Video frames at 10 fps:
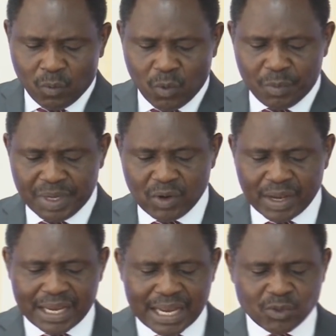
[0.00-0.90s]
We'll be
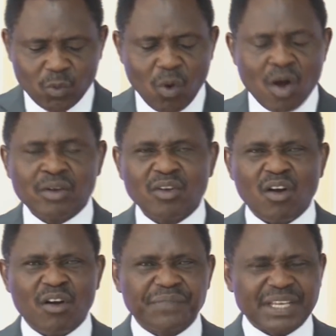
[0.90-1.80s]
looking at one
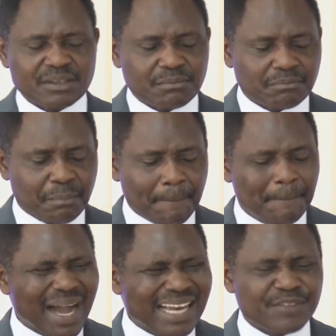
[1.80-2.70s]
of the
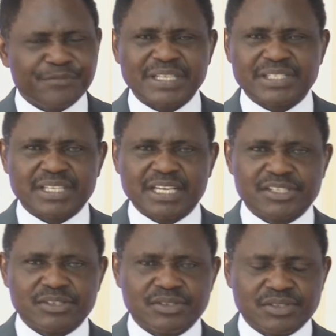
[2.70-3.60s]

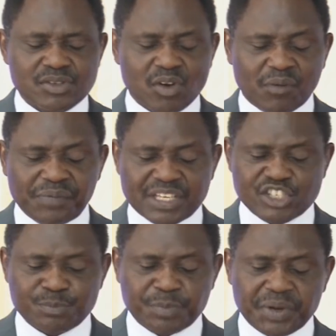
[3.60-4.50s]
manifestations of the
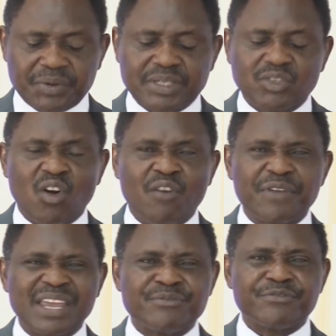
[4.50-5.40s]
spirit
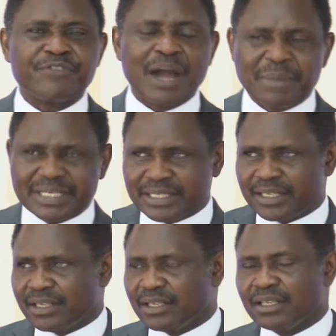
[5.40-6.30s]
of
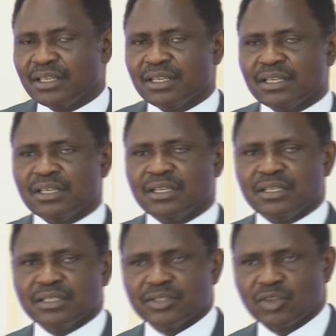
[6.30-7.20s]
infirmity.
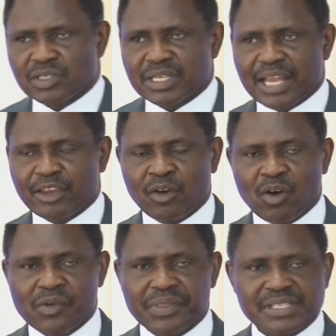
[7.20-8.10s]
Just like you
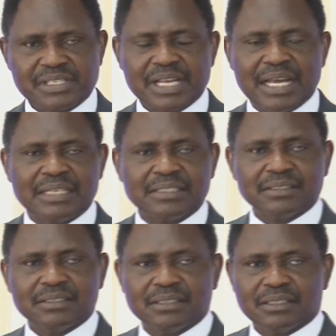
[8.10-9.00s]
understand